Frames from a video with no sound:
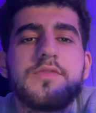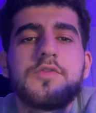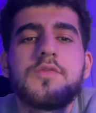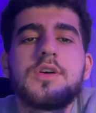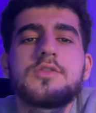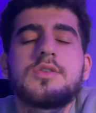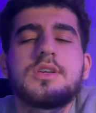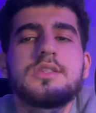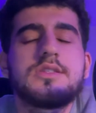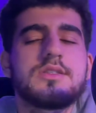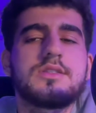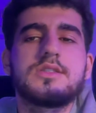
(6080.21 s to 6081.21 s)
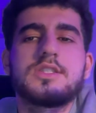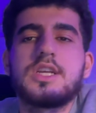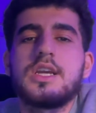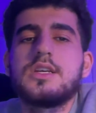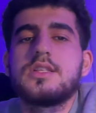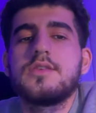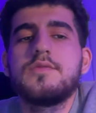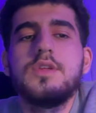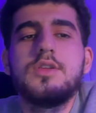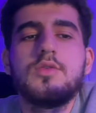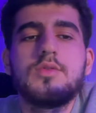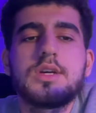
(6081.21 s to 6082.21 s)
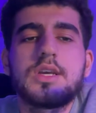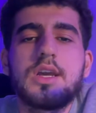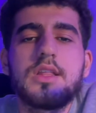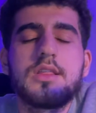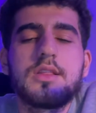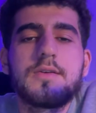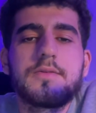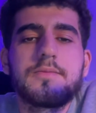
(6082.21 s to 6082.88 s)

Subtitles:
If you want, you can check the video again.